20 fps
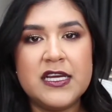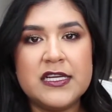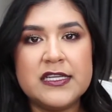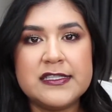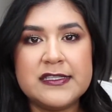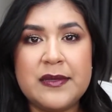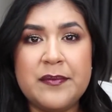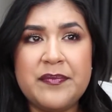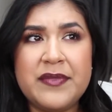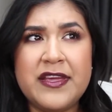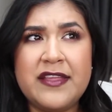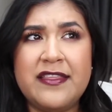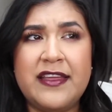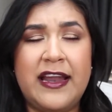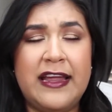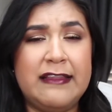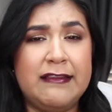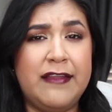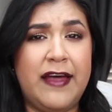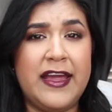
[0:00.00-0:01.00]
something that
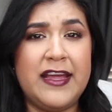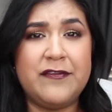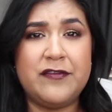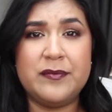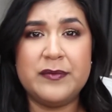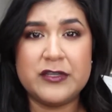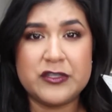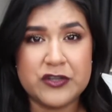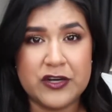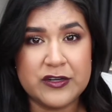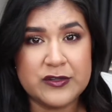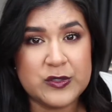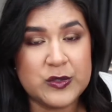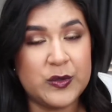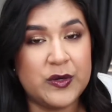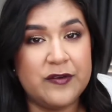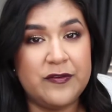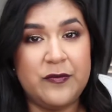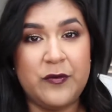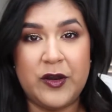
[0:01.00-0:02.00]
I like from the
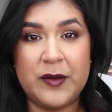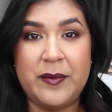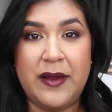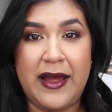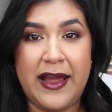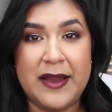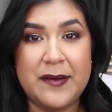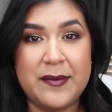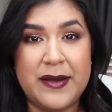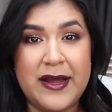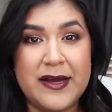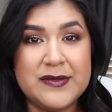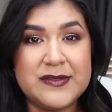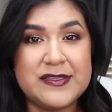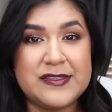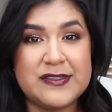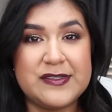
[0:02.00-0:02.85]
drugstore for my eyebrows.